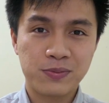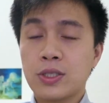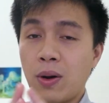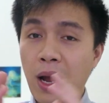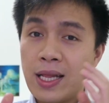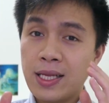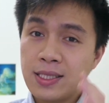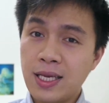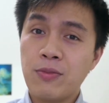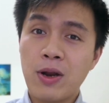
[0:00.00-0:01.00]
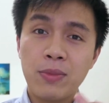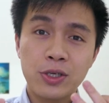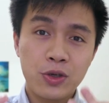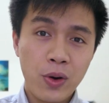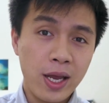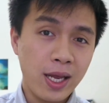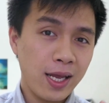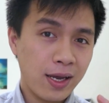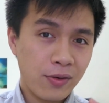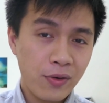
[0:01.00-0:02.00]
So and the tip number 3
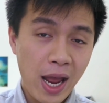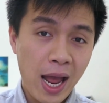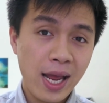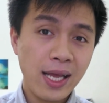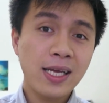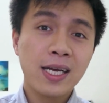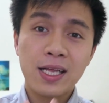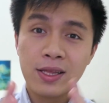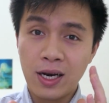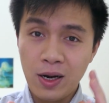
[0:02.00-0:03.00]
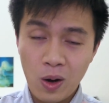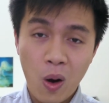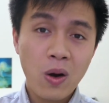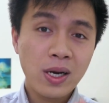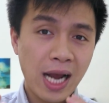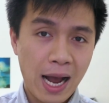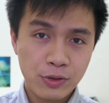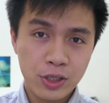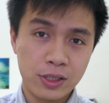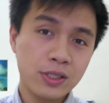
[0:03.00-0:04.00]
is create the long
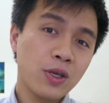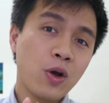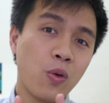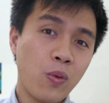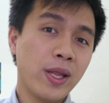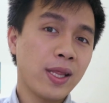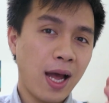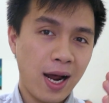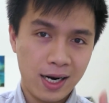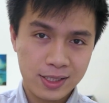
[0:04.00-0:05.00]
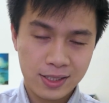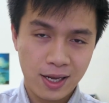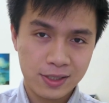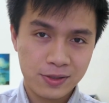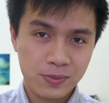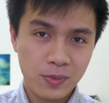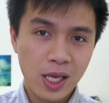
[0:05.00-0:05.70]
captions with hashtags.